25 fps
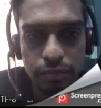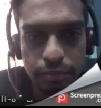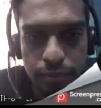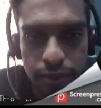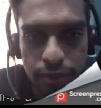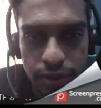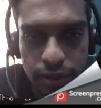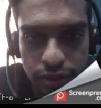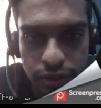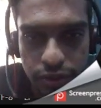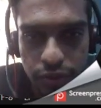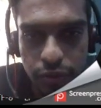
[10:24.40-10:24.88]

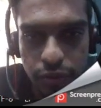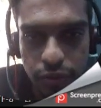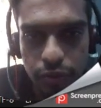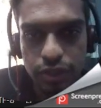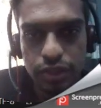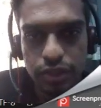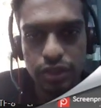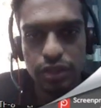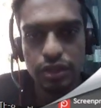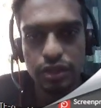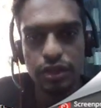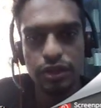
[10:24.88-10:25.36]
But over
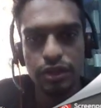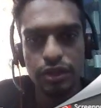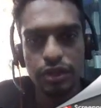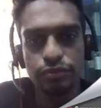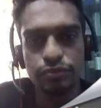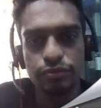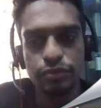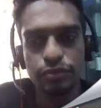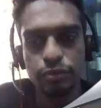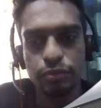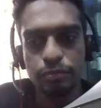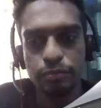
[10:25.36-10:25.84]
here,
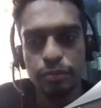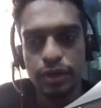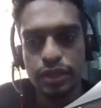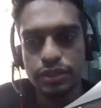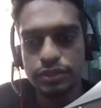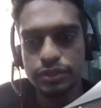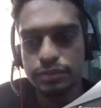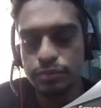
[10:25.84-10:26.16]
if you pass